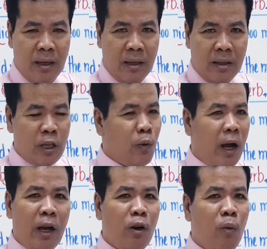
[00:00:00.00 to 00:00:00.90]
That's why I
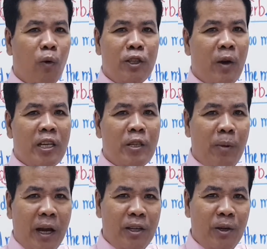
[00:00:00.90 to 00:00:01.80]
don't want to
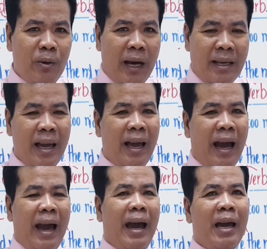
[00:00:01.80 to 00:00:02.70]
explain you like
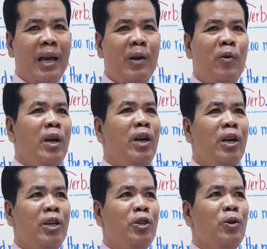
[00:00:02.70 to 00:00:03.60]
I, we,
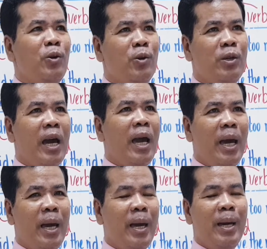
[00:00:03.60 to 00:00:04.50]
you, they,
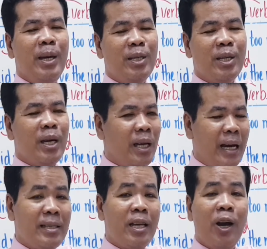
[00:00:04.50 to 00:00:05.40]
he, she, it. I
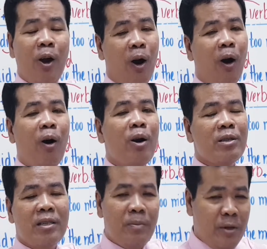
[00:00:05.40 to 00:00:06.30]
say all
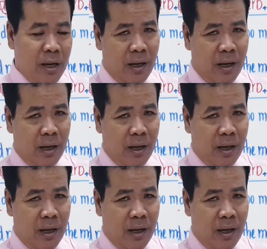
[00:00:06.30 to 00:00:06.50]
subject.